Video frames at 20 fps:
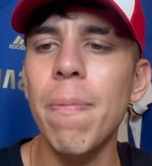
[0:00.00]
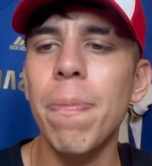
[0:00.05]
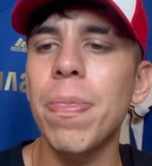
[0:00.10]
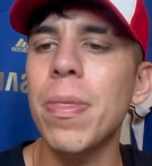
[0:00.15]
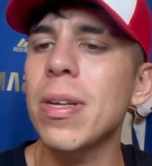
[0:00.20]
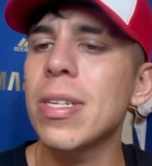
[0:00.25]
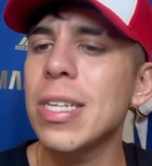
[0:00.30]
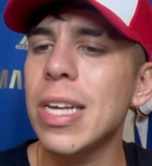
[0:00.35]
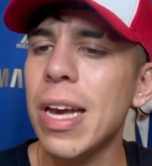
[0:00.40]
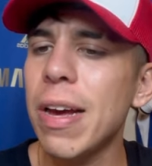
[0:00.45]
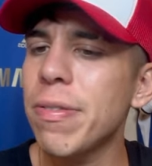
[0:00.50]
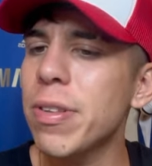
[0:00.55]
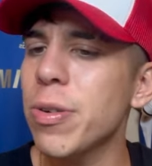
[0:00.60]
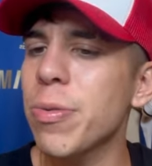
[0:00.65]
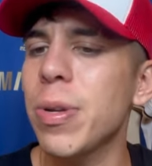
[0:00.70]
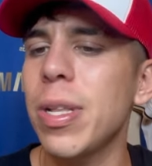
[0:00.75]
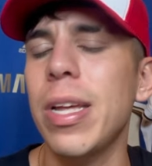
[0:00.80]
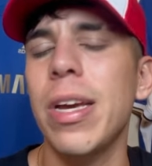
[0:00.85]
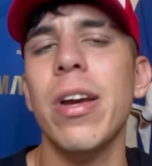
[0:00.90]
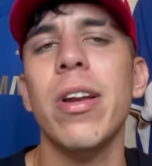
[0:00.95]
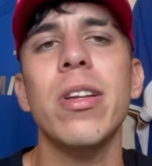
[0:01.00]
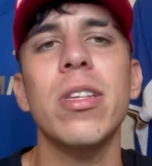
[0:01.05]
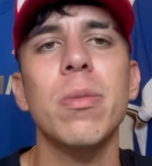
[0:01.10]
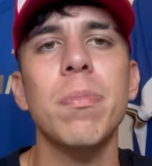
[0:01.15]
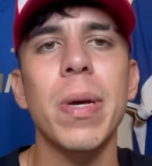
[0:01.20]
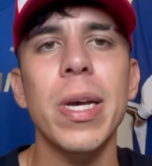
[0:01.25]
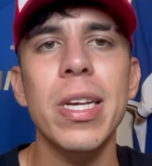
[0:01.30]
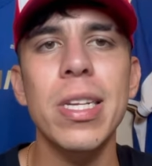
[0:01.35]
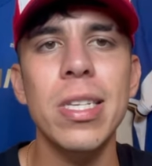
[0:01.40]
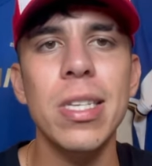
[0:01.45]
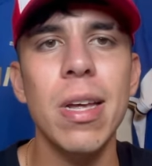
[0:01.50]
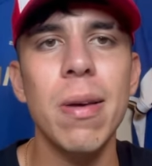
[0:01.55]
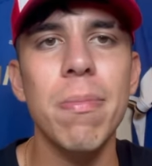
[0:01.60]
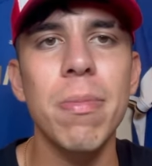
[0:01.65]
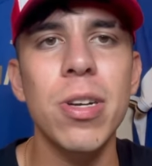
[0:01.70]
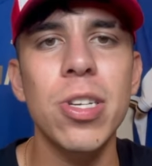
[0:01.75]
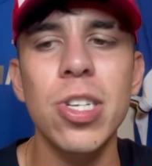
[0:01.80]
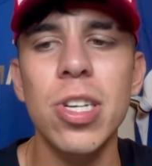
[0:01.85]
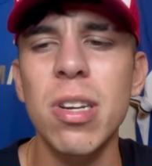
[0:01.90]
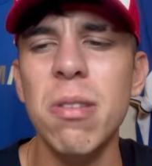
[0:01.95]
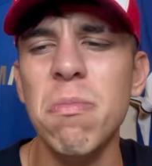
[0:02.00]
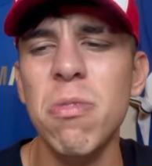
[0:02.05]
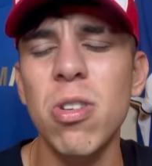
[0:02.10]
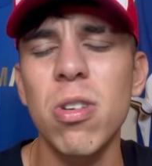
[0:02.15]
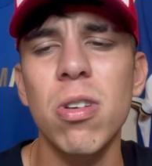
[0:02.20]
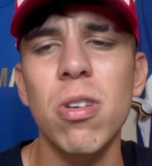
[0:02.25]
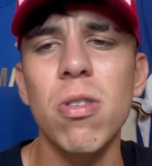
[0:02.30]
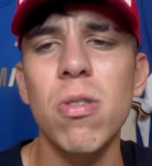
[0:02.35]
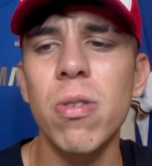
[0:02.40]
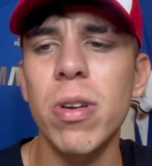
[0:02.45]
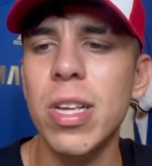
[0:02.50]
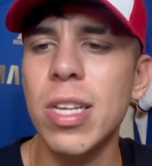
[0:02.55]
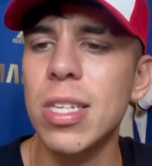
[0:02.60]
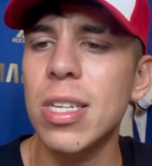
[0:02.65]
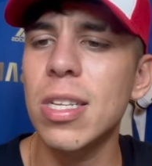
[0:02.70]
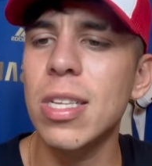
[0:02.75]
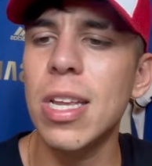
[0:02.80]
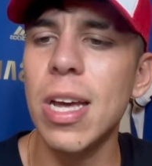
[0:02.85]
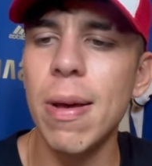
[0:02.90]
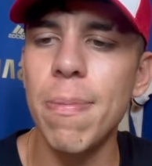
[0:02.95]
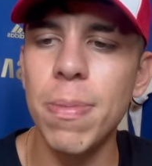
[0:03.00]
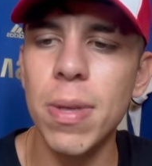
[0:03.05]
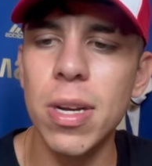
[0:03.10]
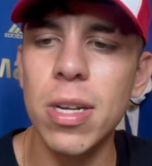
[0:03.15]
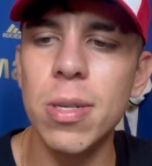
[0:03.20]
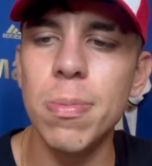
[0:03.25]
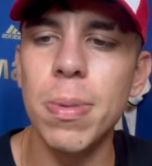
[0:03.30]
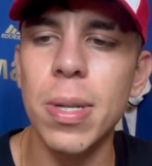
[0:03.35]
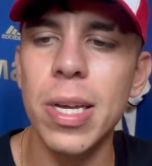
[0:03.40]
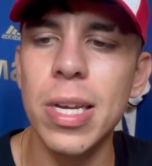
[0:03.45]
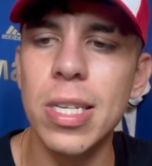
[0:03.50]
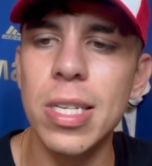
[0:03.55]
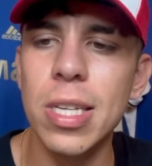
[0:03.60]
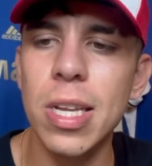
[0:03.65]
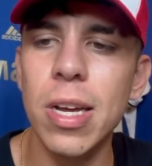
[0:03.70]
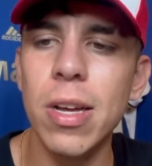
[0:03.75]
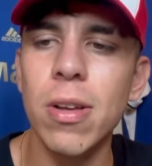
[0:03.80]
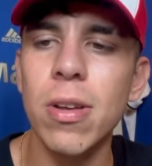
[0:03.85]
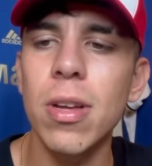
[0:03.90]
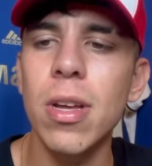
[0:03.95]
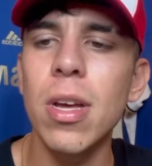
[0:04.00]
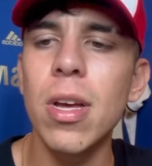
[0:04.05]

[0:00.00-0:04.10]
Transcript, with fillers: Does he have to rely on his pace that much anymore? No, he's adapted his play style.